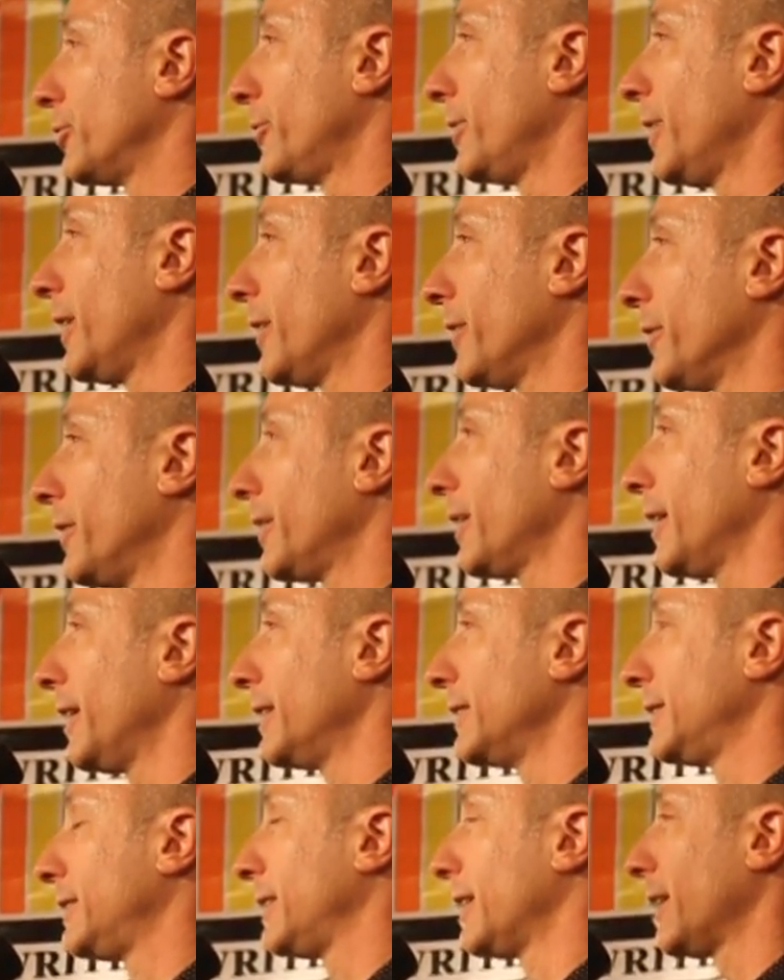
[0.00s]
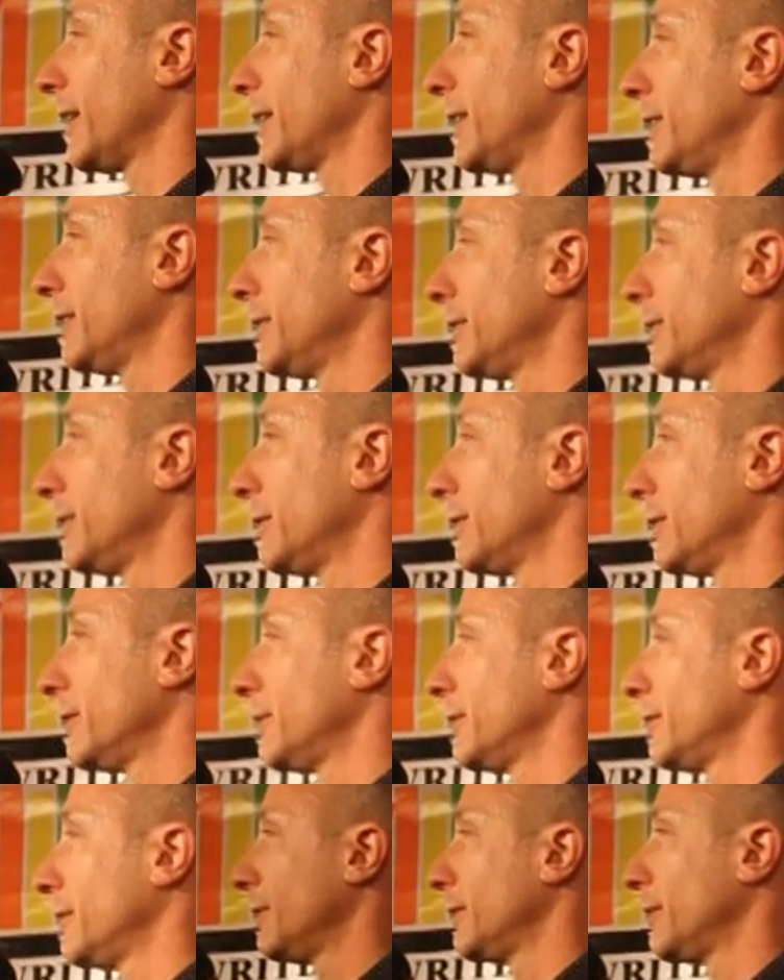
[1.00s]
around and said,
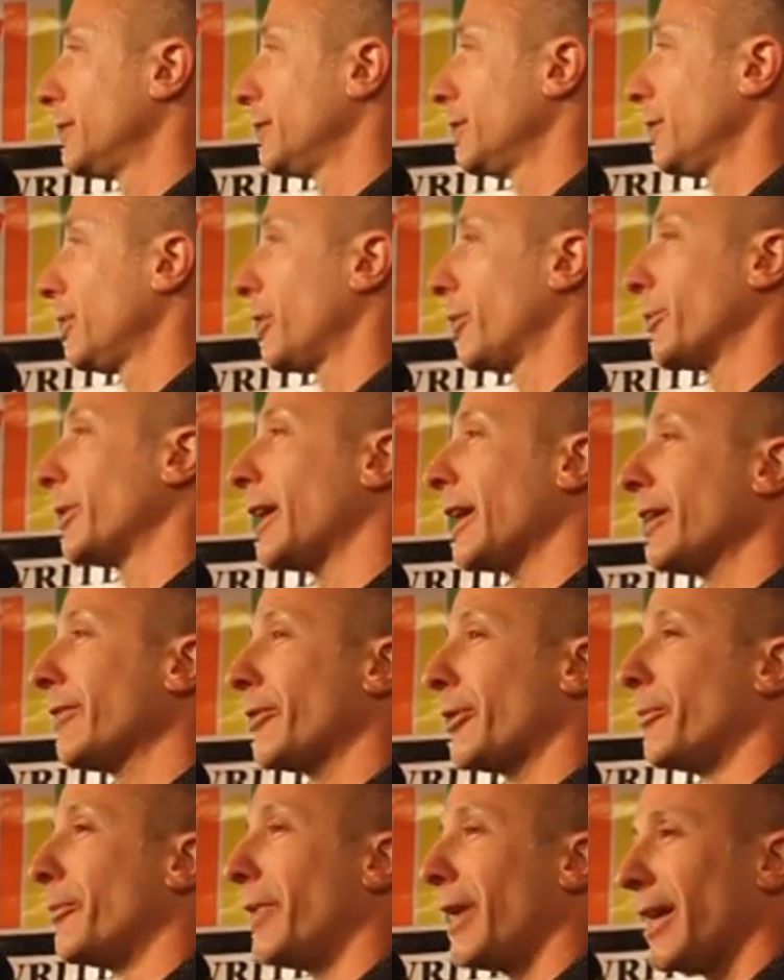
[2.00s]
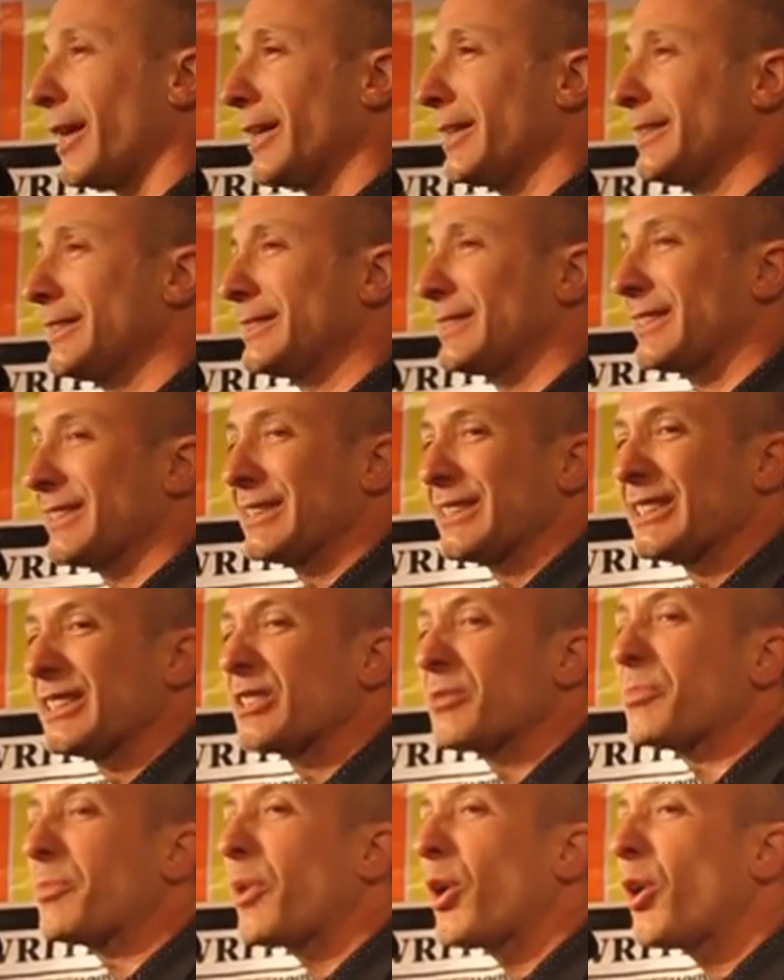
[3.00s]
are we out of our minds? This
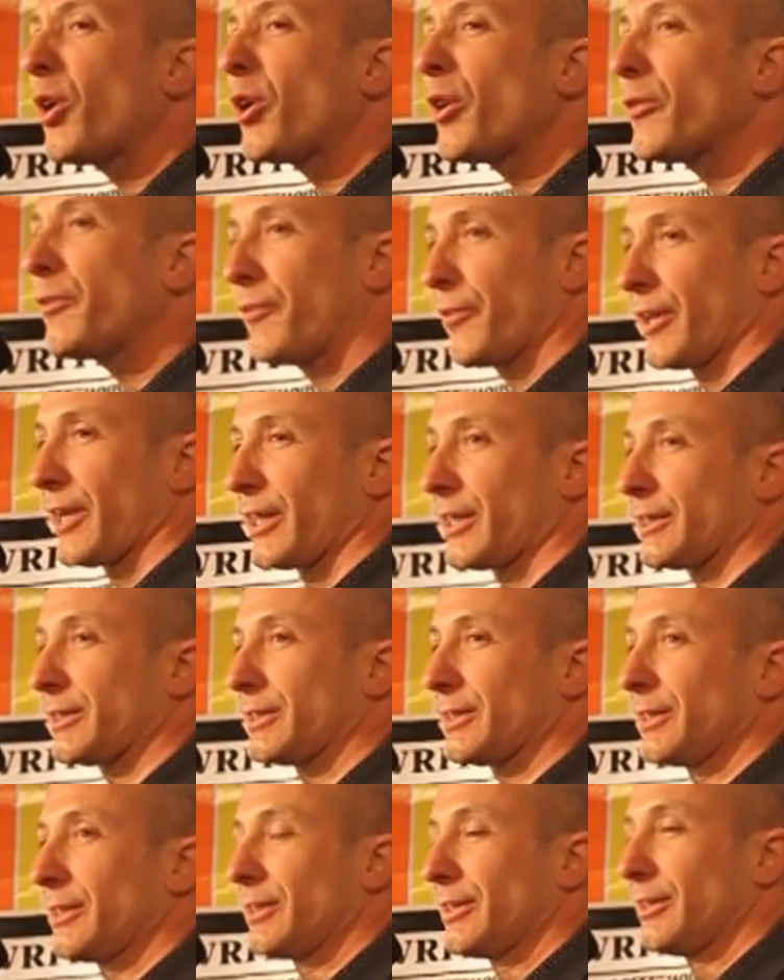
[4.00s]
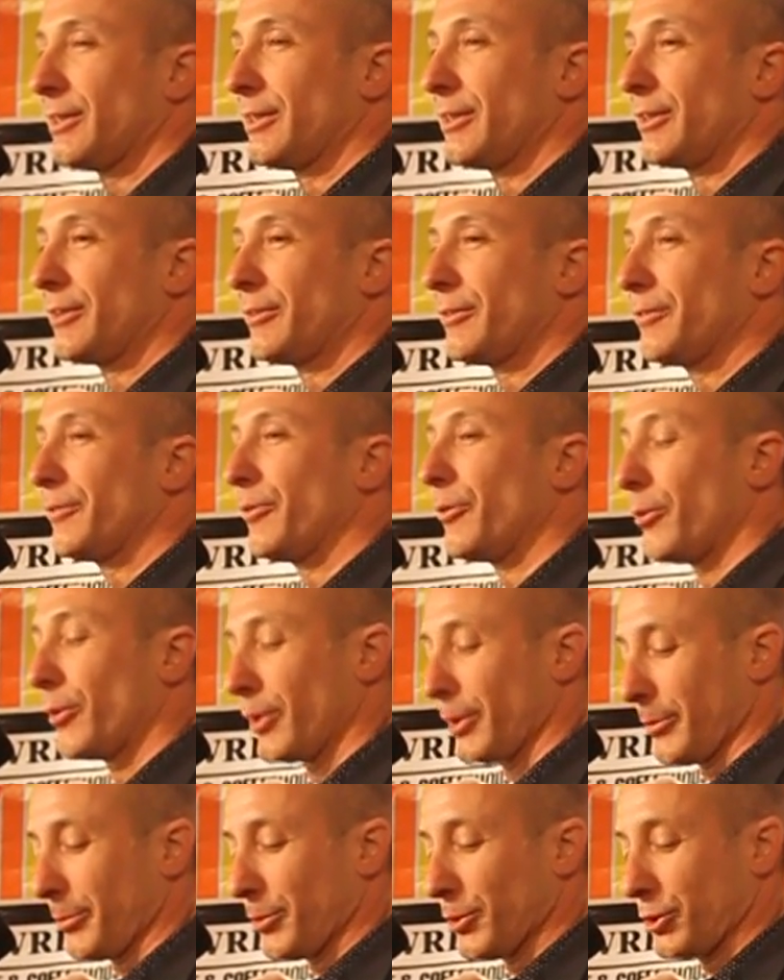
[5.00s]
is perfect
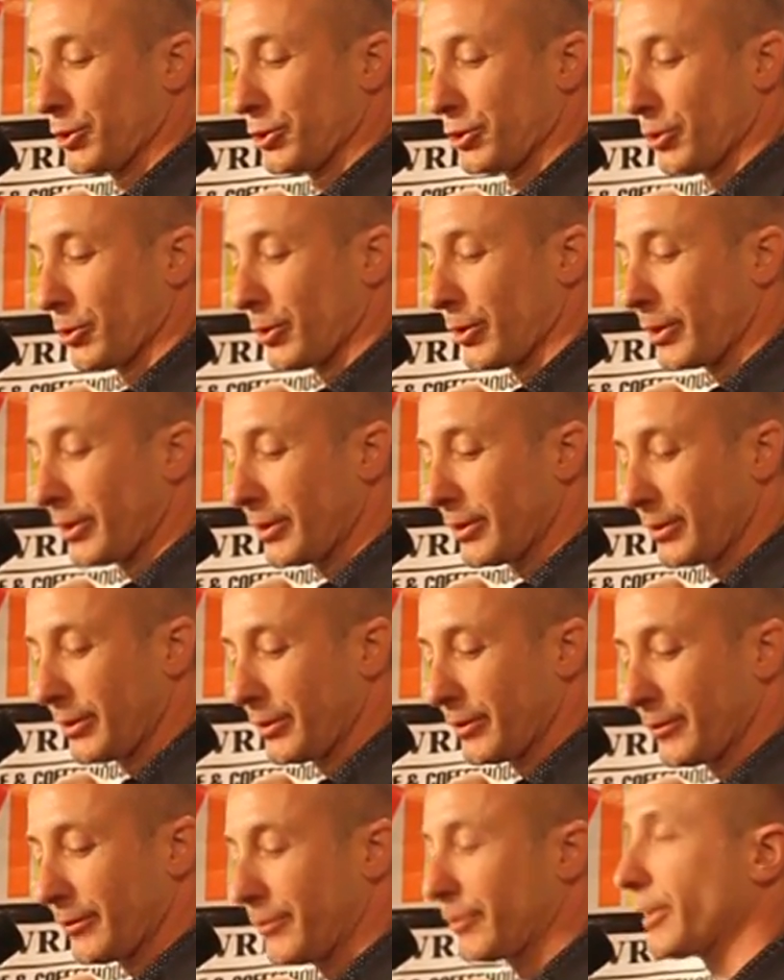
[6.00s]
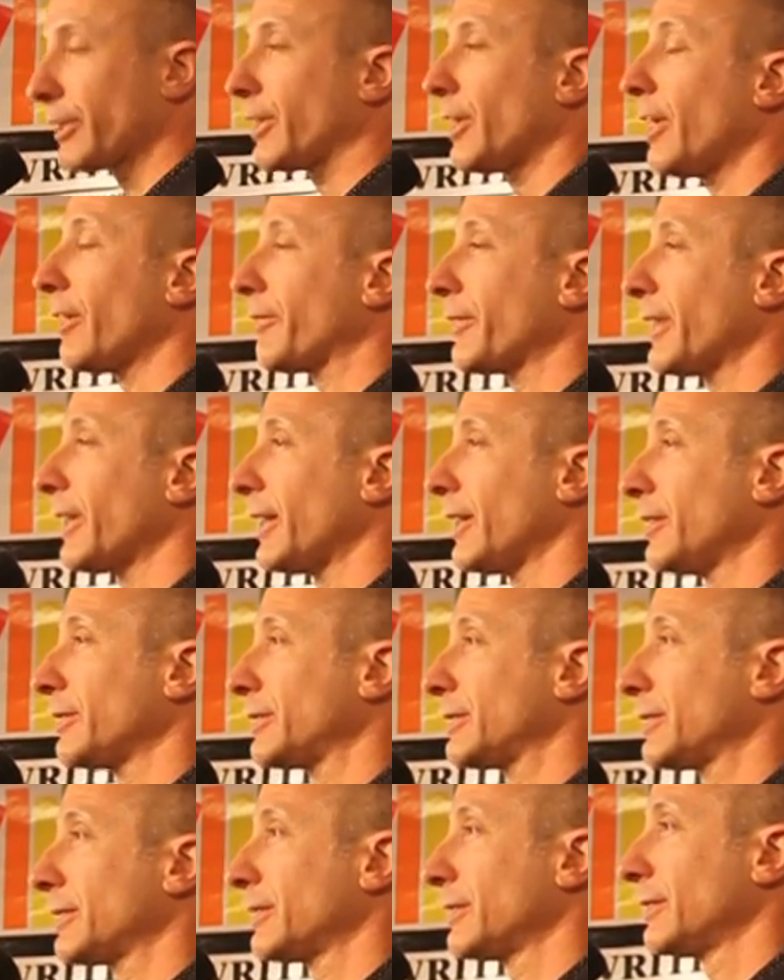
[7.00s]
for the bookstore, for the coffee
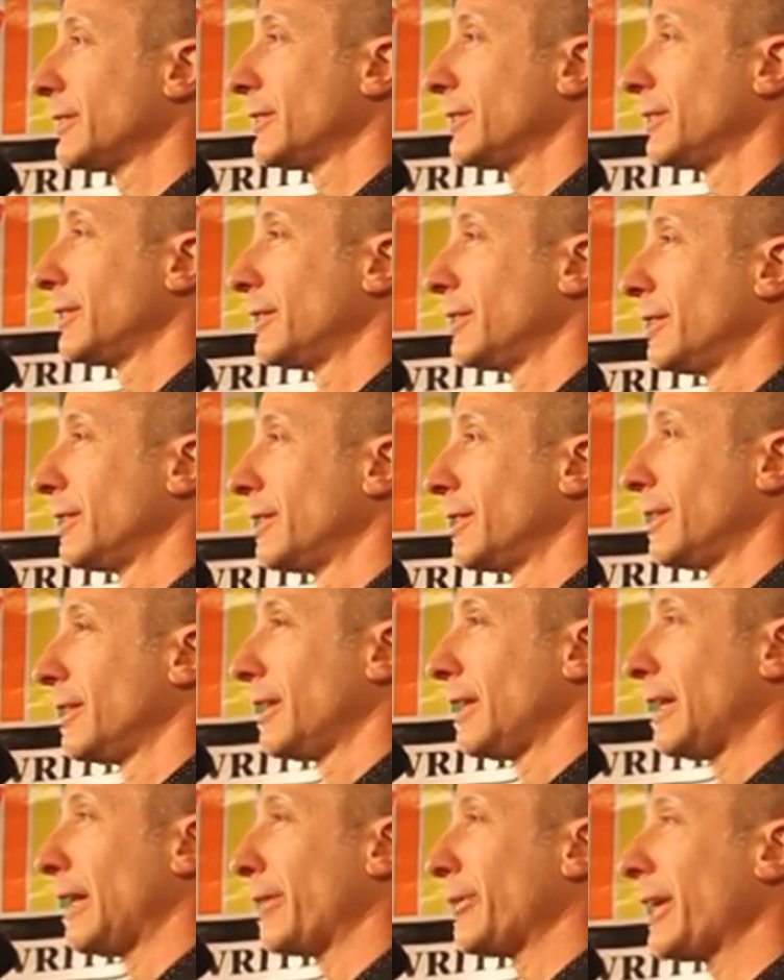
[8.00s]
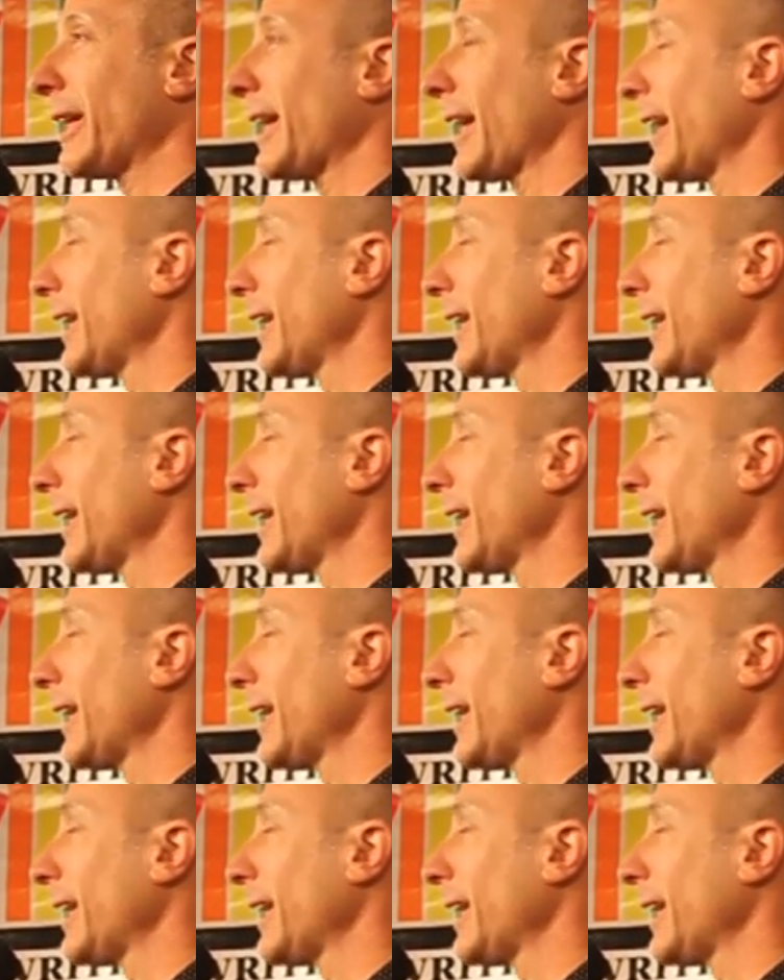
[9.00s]
house. And we had to